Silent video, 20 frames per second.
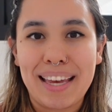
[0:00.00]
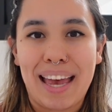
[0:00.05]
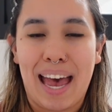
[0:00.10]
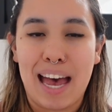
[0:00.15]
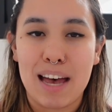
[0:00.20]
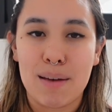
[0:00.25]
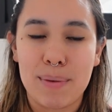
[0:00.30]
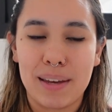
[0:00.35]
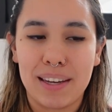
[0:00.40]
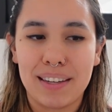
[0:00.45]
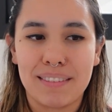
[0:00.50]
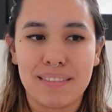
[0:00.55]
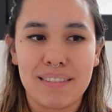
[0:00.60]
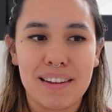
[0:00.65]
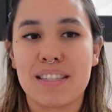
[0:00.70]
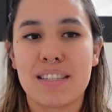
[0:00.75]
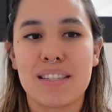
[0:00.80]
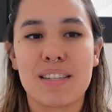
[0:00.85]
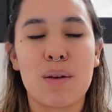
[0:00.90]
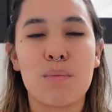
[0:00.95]
habit,
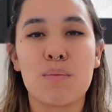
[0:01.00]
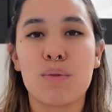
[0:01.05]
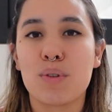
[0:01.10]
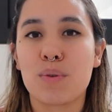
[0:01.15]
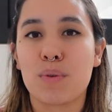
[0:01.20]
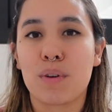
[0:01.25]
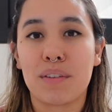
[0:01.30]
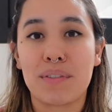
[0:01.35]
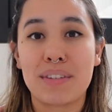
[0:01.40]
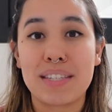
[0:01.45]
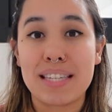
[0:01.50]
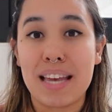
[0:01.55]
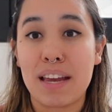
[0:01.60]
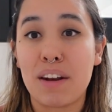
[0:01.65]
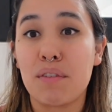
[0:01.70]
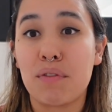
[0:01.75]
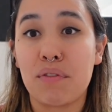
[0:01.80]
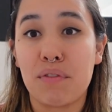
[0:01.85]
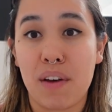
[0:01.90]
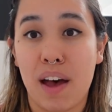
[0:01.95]
some sort of set
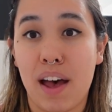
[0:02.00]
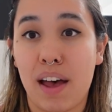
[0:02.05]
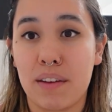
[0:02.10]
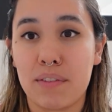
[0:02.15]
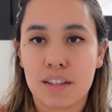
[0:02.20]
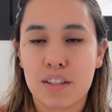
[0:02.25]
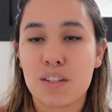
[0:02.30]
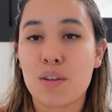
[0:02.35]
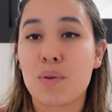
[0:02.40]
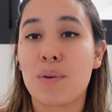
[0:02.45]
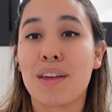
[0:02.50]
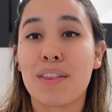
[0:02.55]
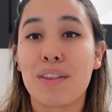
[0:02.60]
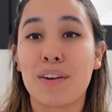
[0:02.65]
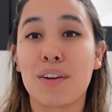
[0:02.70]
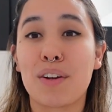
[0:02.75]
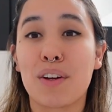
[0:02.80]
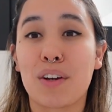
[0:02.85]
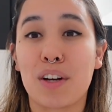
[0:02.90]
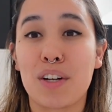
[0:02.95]
of five. So either
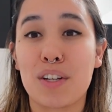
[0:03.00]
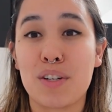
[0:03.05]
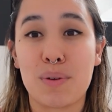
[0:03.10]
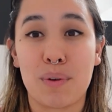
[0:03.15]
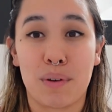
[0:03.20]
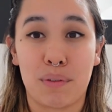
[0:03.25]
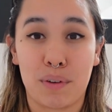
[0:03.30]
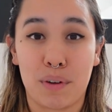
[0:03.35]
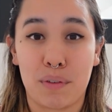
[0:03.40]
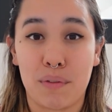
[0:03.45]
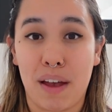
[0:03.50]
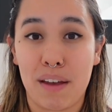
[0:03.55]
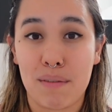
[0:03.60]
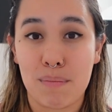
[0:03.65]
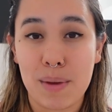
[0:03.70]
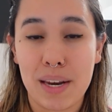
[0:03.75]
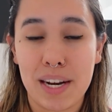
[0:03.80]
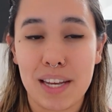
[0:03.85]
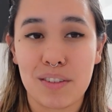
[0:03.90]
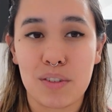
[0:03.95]
you're going to do it for five
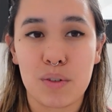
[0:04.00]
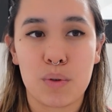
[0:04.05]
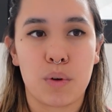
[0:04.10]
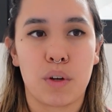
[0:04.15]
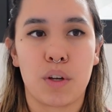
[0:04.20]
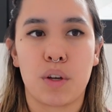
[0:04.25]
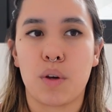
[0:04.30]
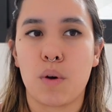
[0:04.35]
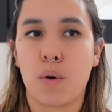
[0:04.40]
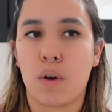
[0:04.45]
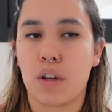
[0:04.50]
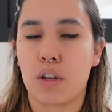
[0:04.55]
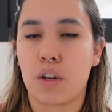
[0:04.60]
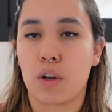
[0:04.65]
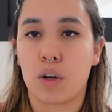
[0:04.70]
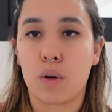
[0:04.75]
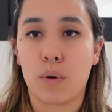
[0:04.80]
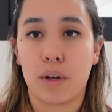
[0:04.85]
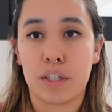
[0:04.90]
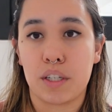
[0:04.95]
minutes or you go,
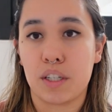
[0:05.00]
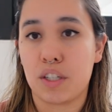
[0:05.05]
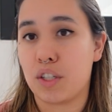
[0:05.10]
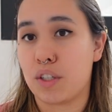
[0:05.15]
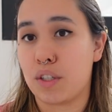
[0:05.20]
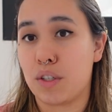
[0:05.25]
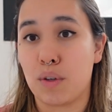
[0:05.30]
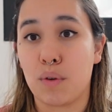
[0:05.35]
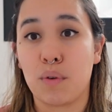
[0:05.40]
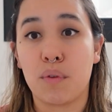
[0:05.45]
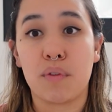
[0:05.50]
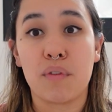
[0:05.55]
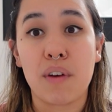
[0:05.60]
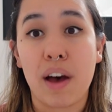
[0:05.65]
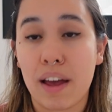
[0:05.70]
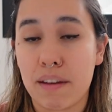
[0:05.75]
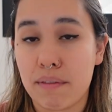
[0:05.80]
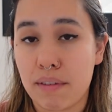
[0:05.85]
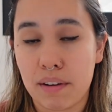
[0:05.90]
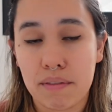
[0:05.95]
you're going to just do
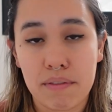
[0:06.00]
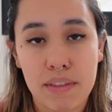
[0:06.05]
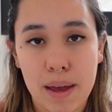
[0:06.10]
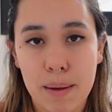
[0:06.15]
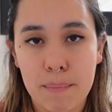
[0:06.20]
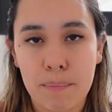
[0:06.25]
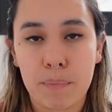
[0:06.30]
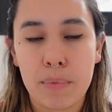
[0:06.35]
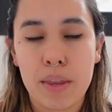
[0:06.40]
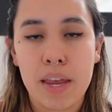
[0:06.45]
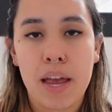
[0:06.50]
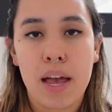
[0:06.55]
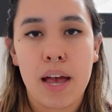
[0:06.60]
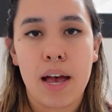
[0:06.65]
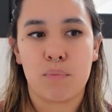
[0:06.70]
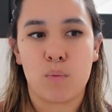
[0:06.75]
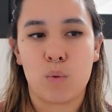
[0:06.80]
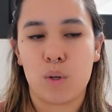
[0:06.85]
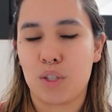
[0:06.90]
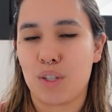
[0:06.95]
five of them,
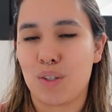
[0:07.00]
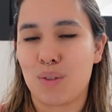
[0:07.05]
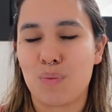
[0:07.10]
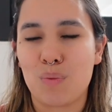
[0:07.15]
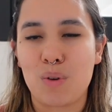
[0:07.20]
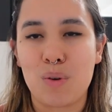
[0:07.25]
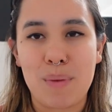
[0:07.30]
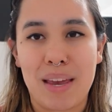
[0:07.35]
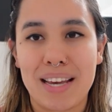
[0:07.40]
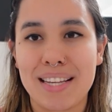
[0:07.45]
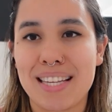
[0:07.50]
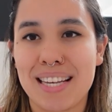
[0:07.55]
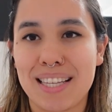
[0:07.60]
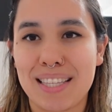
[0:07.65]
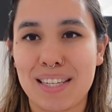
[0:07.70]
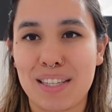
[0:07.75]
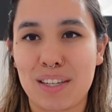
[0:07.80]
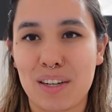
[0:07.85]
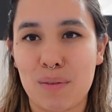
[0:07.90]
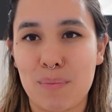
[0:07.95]
which will make
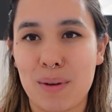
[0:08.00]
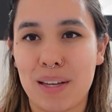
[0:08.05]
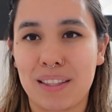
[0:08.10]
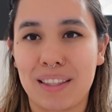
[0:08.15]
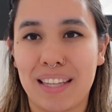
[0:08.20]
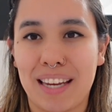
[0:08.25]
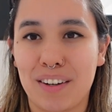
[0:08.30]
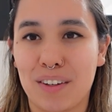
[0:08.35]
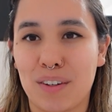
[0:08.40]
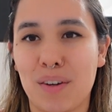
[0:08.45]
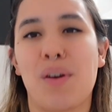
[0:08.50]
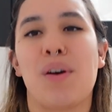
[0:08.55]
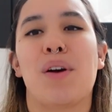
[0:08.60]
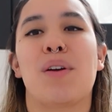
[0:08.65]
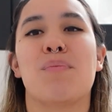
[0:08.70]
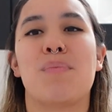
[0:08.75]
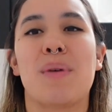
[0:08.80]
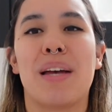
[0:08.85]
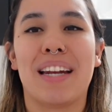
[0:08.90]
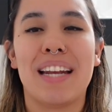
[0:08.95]
sense a little bit later on.
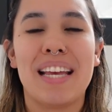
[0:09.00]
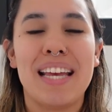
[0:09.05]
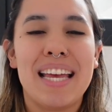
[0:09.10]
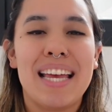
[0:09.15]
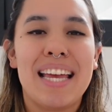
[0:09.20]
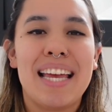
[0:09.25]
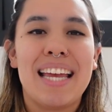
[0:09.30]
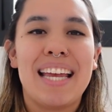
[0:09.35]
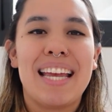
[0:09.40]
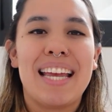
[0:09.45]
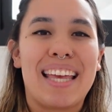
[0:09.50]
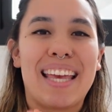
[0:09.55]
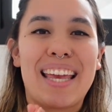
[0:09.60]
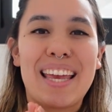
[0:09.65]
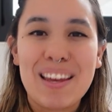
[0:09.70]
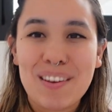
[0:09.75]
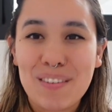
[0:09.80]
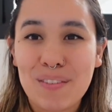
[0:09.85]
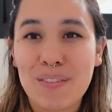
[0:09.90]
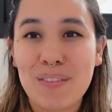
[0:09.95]
But
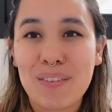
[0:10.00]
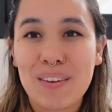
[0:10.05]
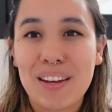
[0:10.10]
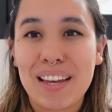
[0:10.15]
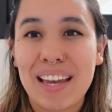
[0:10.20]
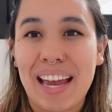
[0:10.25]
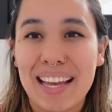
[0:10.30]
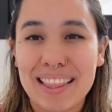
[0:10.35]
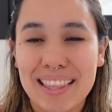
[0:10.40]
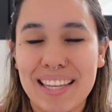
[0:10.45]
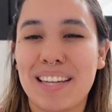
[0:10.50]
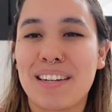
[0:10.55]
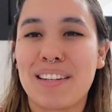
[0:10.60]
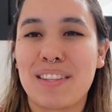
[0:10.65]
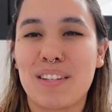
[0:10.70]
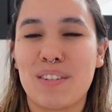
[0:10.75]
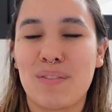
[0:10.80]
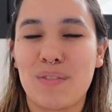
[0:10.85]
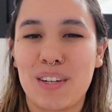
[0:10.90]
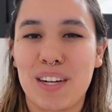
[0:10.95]
if at the end of
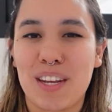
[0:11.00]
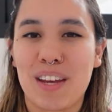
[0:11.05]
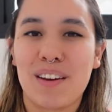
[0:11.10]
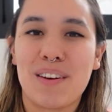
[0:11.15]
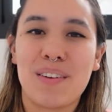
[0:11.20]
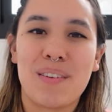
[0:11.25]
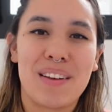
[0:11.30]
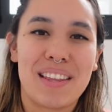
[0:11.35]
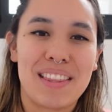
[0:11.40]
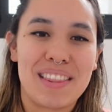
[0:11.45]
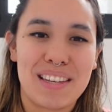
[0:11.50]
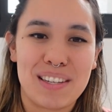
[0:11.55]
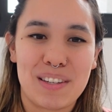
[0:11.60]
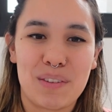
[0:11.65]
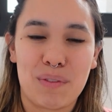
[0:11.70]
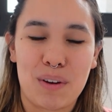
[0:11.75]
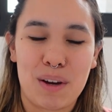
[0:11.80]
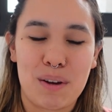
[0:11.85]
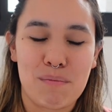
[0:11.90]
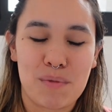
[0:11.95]
this video this
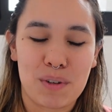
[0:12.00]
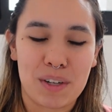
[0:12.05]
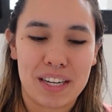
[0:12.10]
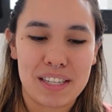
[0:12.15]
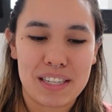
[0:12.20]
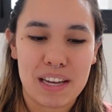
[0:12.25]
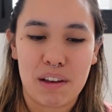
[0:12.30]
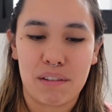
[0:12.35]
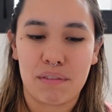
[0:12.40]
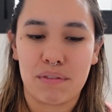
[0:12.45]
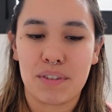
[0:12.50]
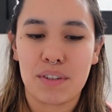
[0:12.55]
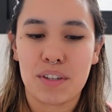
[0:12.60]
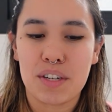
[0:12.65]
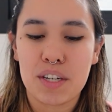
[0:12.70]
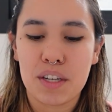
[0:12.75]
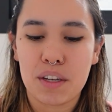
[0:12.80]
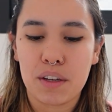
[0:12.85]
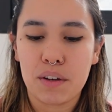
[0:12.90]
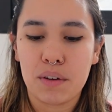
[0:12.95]
framework is helpful
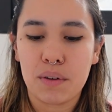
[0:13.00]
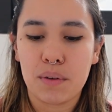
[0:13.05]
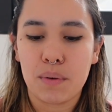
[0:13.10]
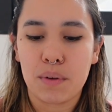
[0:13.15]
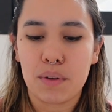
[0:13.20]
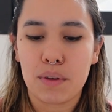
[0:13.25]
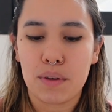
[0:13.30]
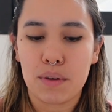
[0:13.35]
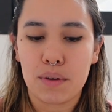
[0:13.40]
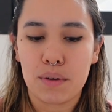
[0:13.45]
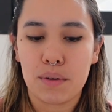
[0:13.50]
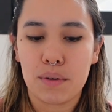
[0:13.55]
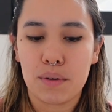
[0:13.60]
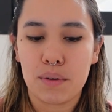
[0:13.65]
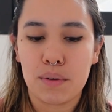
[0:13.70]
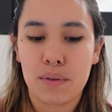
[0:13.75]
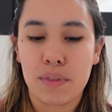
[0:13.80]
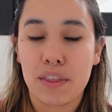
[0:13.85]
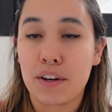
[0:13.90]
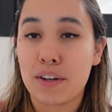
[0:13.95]
to you,
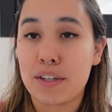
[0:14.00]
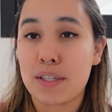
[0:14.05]
you there